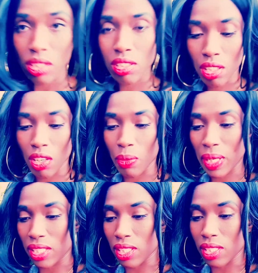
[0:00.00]
So,
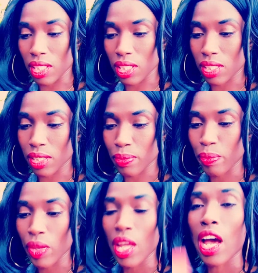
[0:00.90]
what is this?
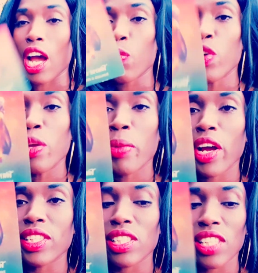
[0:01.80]
A
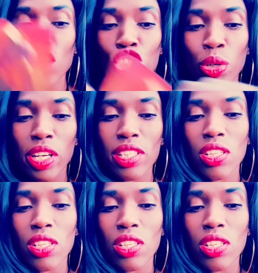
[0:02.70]
rebirth is assured.